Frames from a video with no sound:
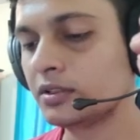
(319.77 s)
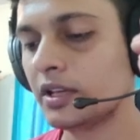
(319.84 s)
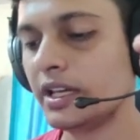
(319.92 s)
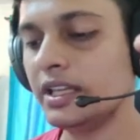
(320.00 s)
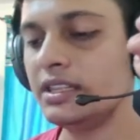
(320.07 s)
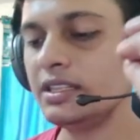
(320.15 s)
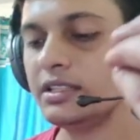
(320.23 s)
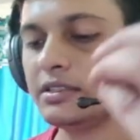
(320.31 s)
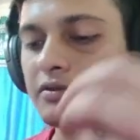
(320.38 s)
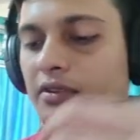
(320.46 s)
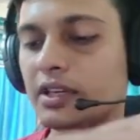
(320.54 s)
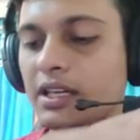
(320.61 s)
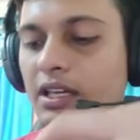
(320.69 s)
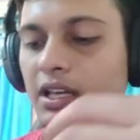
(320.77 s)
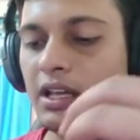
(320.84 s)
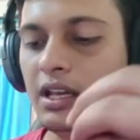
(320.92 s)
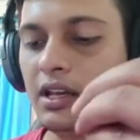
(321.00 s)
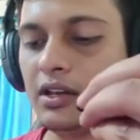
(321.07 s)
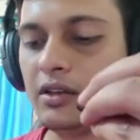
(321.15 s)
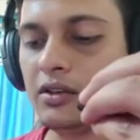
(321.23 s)
So in this way,
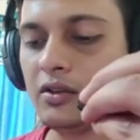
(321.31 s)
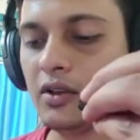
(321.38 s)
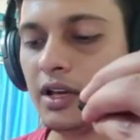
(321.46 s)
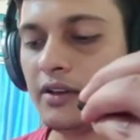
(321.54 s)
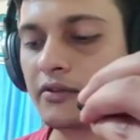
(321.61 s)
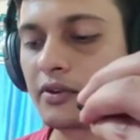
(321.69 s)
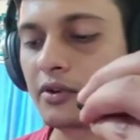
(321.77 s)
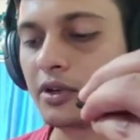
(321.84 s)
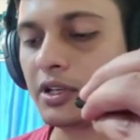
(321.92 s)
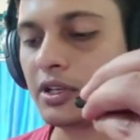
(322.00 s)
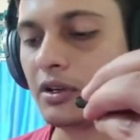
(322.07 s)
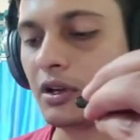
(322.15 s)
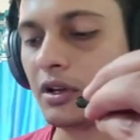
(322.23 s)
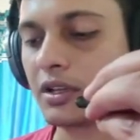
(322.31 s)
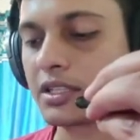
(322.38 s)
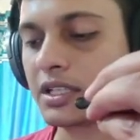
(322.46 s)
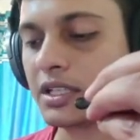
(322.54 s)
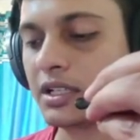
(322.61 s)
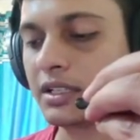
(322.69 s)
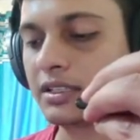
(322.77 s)
you have wrote your
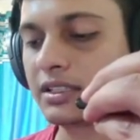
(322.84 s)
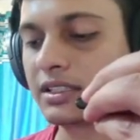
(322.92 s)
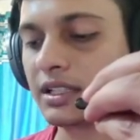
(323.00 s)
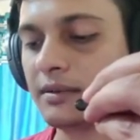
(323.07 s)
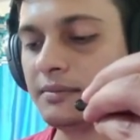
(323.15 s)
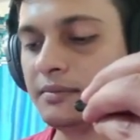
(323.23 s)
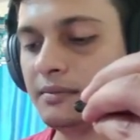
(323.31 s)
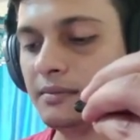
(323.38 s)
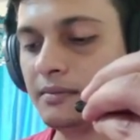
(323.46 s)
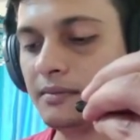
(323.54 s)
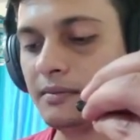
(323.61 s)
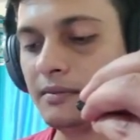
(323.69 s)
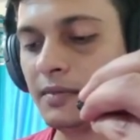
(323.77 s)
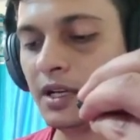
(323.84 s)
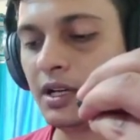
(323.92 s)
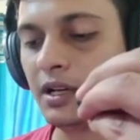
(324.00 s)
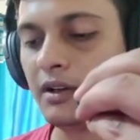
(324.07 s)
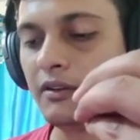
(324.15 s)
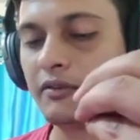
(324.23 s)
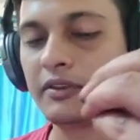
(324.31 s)
logic sum
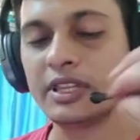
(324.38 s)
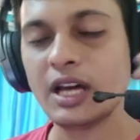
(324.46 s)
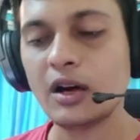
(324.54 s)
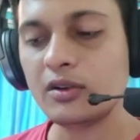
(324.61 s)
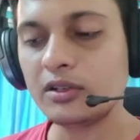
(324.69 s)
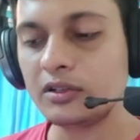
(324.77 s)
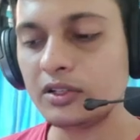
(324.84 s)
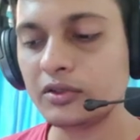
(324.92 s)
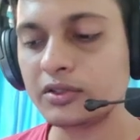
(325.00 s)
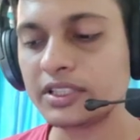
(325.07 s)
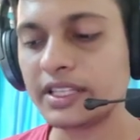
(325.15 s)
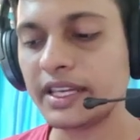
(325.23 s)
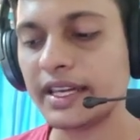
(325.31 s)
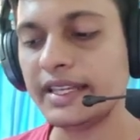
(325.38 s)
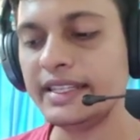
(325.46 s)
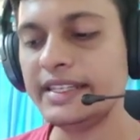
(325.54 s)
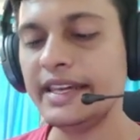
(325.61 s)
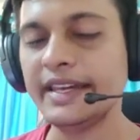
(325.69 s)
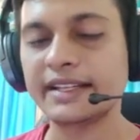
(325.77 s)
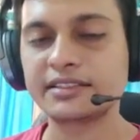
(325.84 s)
without using
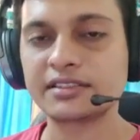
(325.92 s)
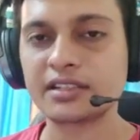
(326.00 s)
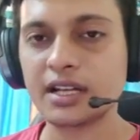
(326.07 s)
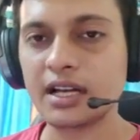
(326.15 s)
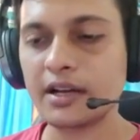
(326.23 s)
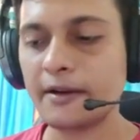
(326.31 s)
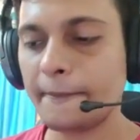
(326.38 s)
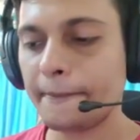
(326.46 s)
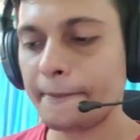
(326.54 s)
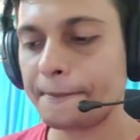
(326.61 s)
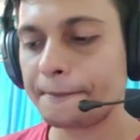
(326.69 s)
any extra